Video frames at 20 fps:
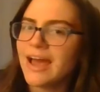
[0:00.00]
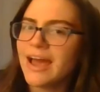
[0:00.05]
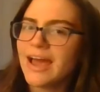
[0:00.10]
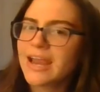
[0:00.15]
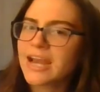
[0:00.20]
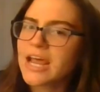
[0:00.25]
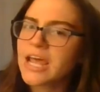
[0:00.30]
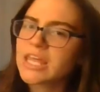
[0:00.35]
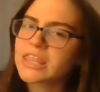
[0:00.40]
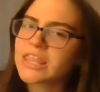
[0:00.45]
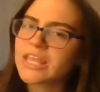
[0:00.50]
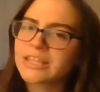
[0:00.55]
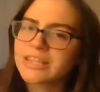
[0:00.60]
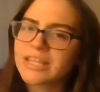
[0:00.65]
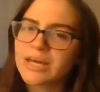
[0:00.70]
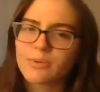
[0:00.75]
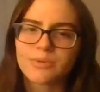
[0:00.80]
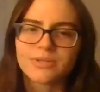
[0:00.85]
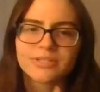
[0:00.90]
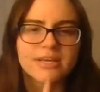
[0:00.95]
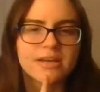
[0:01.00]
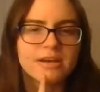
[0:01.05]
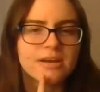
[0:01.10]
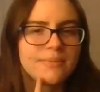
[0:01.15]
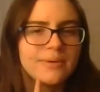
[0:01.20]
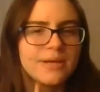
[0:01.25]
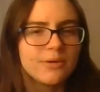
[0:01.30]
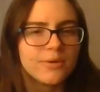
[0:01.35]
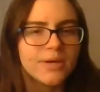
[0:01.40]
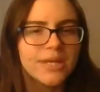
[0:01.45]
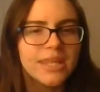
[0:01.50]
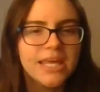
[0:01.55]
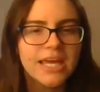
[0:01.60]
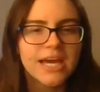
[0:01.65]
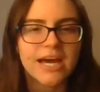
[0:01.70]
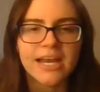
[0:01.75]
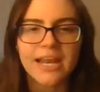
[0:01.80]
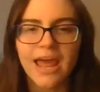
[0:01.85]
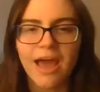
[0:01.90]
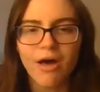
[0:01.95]
And I thought that was going to be really
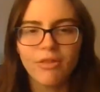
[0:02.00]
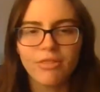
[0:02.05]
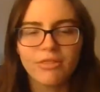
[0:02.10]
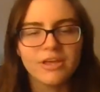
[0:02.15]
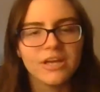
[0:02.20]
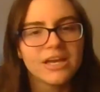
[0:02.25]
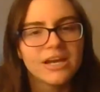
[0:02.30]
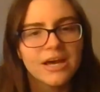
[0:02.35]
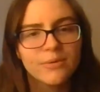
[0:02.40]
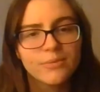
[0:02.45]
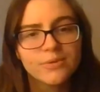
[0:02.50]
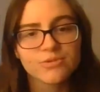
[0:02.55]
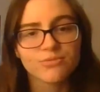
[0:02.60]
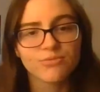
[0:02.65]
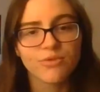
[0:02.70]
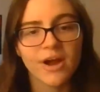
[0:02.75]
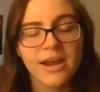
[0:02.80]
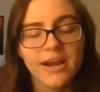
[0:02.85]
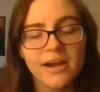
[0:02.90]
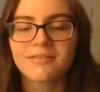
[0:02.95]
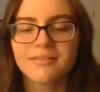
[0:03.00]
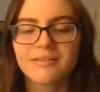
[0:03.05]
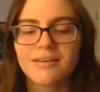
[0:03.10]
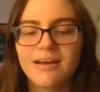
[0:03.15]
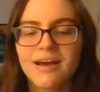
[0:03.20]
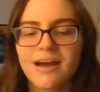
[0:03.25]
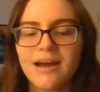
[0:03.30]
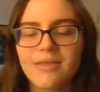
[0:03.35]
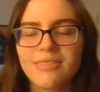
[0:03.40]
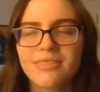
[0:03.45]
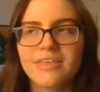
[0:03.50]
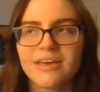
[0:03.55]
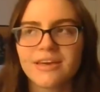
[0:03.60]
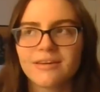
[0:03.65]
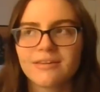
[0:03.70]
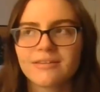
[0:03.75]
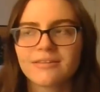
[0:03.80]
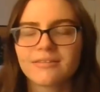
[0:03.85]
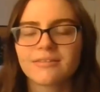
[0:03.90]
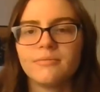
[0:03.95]
unhealthy, and I was right. I
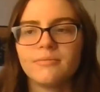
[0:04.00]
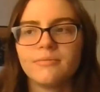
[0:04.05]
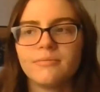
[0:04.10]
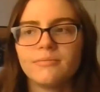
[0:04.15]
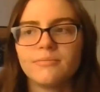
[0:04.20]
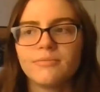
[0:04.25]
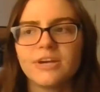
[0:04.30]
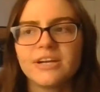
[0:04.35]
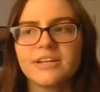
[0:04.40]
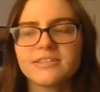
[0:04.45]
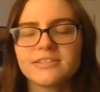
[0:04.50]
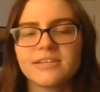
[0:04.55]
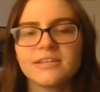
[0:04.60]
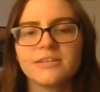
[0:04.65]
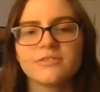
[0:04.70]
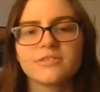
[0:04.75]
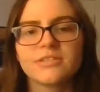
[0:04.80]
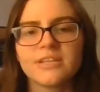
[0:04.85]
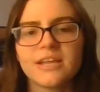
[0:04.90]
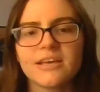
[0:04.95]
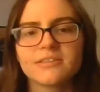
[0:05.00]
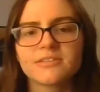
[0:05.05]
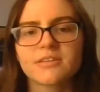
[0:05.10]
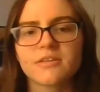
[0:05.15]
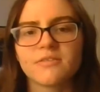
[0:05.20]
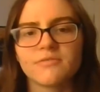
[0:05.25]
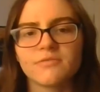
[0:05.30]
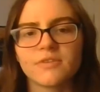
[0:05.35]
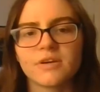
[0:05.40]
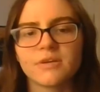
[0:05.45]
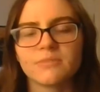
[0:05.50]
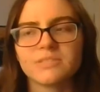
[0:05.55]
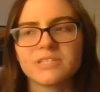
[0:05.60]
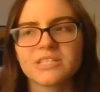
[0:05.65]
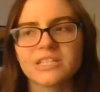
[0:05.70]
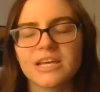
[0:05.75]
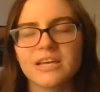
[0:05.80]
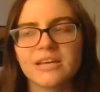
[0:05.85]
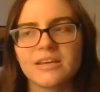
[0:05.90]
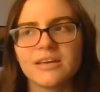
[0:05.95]
think Brandon Sanderson has confirmed
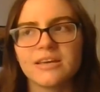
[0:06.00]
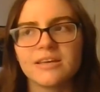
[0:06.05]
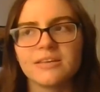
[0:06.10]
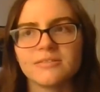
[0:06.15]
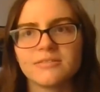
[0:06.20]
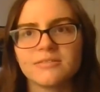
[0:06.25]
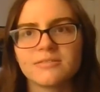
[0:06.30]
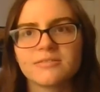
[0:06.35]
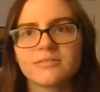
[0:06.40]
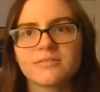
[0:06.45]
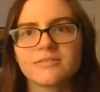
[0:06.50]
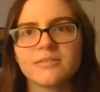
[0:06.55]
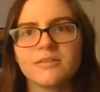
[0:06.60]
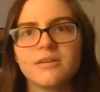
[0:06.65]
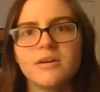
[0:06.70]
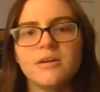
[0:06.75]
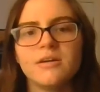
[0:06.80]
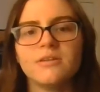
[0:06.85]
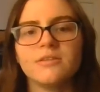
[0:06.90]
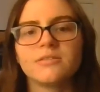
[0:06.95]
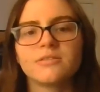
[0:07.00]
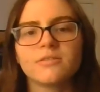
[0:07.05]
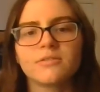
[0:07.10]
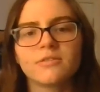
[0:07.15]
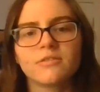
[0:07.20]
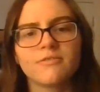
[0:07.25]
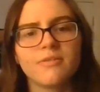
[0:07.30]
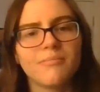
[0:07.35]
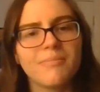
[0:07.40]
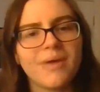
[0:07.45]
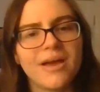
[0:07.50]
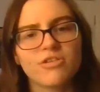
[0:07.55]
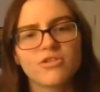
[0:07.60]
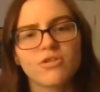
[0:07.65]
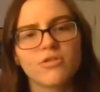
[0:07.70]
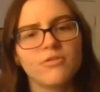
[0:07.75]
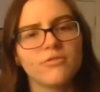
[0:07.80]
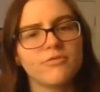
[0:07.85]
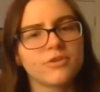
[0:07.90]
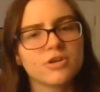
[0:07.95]
that it's sort of a
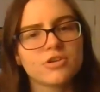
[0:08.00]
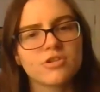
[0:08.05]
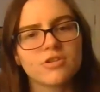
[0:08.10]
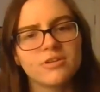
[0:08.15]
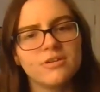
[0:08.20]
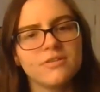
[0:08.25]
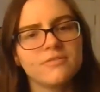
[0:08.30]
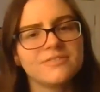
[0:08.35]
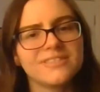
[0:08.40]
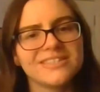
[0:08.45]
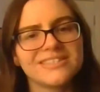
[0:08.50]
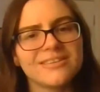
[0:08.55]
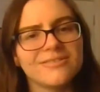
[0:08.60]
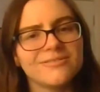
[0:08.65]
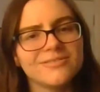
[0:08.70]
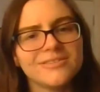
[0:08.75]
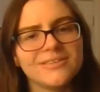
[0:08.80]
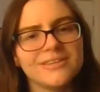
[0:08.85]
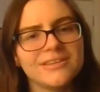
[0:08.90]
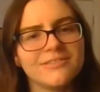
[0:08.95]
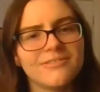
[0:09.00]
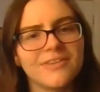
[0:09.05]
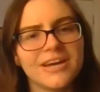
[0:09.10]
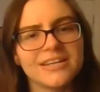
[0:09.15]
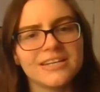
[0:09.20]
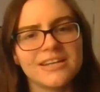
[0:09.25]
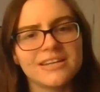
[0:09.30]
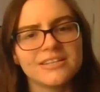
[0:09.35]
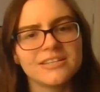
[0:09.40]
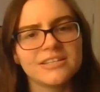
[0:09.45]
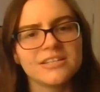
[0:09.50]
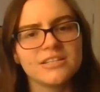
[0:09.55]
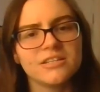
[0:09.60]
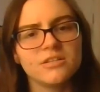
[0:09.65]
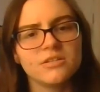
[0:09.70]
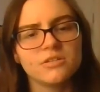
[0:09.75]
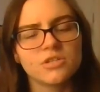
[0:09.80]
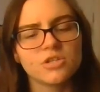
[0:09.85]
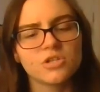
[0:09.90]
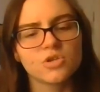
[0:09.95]
magical version of dissociative
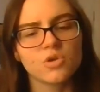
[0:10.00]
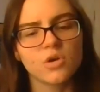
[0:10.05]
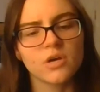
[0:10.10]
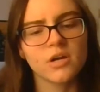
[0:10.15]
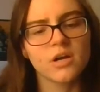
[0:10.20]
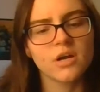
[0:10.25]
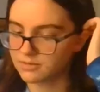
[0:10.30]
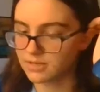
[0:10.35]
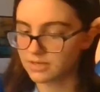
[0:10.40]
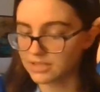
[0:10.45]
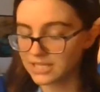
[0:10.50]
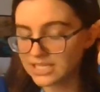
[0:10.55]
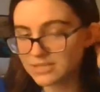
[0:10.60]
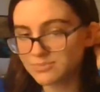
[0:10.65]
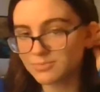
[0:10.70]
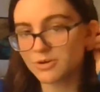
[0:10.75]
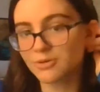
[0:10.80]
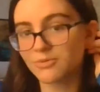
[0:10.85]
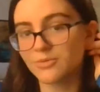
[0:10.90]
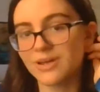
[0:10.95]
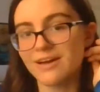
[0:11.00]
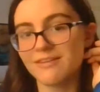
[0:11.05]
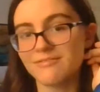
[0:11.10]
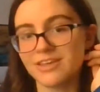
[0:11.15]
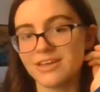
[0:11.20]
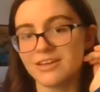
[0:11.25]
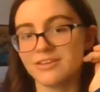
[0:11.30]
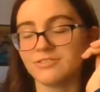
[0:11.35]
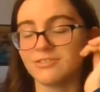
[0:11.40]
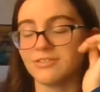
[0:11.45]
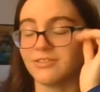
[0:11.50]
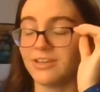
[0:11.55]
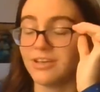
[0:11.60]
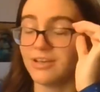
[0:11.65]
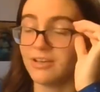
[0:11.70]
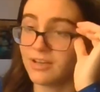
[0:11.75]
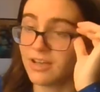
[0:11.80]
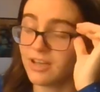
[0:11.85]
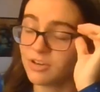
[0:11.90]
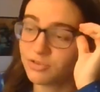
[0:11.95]
identity disorder. In this book, we have
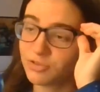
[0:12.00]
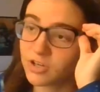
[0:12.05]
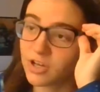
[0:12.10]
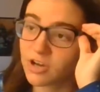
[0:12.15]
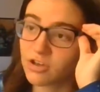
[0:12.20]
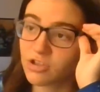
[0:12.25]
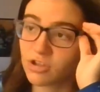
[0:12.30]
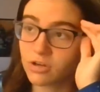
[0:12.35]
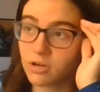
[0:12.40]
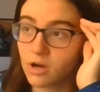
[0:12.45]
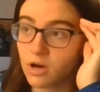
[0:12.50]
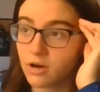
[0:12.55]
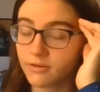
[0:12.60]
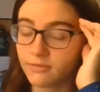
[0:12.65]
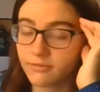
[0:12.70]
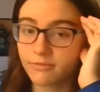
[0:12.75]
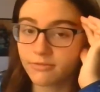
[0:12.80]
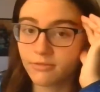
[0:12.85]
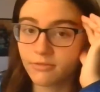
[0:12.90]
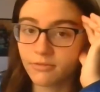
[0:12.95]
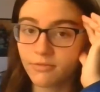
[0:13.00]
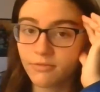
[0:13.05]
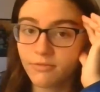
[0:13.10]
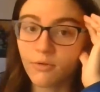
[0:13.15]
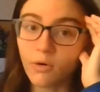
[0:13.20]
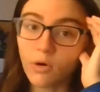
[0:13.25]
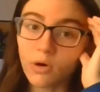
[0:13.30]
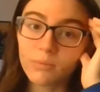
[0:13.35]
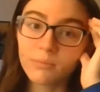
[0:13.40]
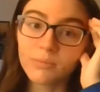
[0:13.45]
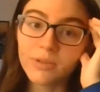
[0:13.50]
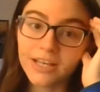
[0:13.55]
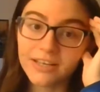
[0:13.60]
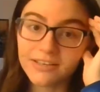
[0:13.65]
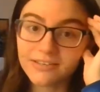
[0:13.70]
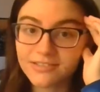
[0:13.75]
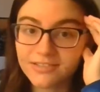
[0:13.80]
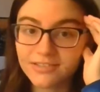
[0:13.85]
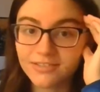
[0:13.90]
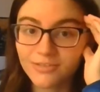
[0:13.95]
the introduction of
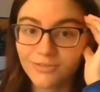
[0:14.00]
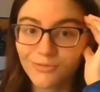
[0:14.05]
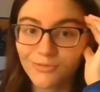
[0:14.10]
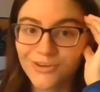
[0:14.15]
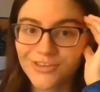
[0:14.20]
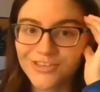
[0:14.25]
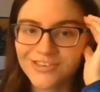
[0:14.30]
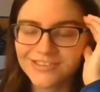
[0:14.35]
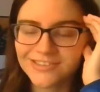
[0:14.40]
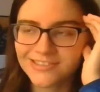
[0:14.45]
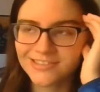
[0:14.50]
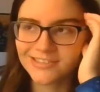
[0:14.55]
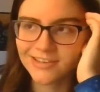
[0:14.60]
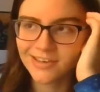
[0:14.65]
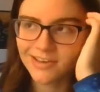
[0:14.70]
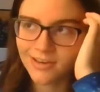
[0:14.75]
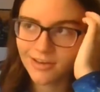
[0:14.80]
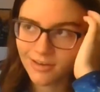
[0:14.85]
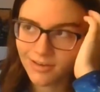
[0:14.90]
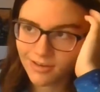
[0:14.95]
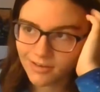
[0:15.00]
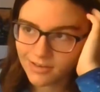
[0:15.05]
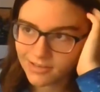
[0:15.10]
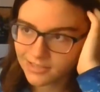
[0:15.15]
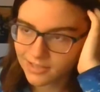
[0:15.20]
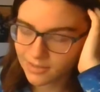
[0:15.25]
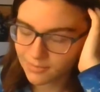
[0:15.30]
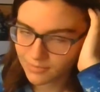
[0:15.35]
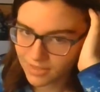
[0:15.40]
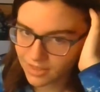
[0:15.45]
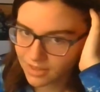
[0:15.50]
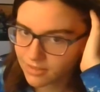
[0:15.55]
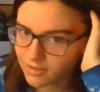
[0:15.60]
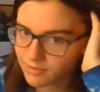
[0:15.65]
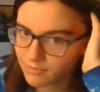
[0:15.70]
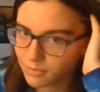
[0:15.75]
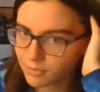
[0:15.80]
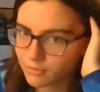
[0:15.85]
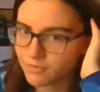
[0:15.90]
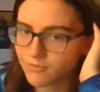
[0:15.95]
Formless, which is something
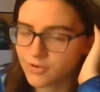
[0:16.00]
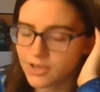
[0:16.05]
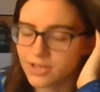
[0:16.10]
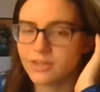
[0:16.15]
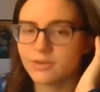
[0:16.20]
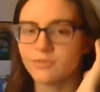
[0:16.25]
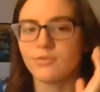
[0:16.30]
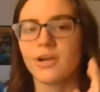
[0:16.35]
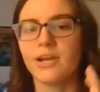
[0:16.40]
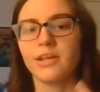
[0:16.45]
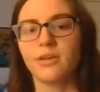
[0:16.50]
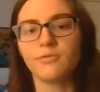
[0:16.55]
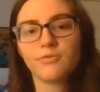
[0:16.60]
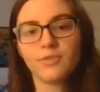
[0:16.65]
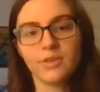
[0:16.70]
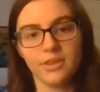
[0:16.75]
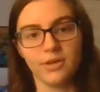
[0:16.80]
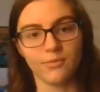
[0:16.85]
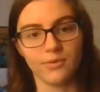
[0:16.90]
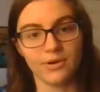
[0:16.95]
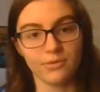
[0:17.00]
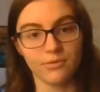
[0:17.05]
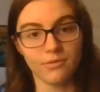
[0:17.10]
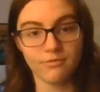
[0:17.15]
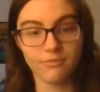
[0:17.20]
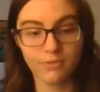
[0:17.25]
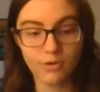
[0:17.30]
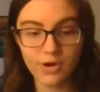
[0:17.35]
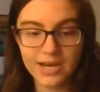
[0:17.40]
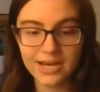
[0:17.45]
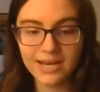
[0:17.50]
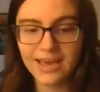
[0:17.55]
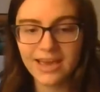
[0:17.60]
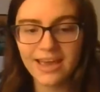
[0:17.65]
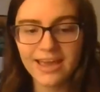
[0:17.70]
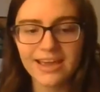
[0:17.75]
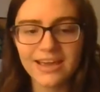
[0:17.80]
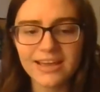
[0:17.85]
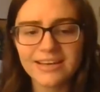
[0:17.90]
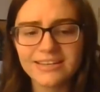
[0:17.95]
that both Vale and Radiant really want to avoid,
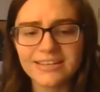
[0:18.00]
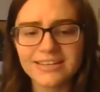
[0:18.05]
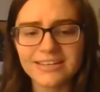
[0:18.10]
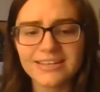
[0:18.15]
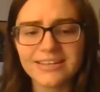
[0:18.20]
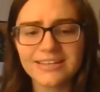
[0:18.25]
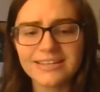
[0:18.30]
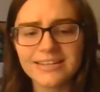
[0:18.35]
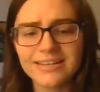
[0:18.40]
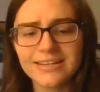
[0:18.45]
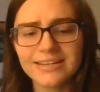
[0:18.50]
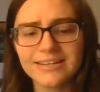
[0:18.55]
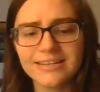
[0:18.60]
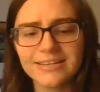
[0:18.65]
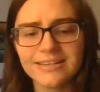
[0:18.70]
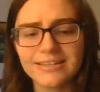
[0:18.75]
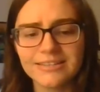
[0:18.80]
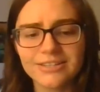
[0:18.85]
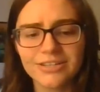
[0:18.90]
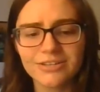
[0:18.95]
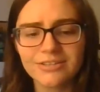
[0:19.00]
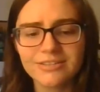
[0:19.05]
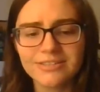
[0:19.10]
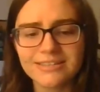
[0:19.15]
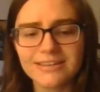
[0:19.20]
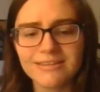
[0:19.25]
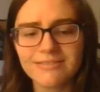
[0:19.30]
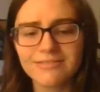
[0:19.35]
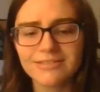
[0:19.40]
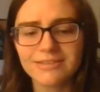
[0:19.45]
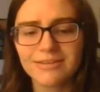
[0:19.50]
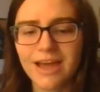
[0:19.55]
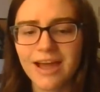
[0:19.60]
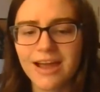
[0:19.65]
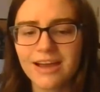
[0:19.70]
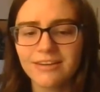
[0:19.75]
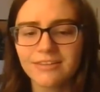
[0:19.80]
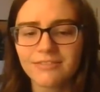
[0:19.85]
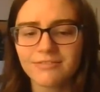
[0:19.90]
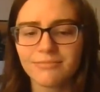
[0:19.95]
and it turns out to
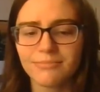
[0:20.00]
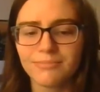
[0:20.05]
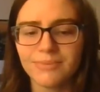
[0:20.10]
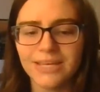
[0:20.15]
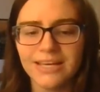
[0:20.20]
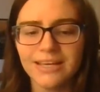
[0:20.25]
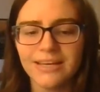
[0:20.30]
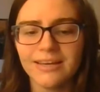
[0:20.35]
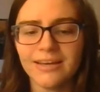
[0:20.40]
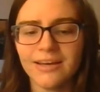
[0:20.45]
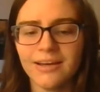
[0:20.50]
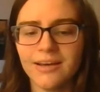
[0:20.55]
kind of be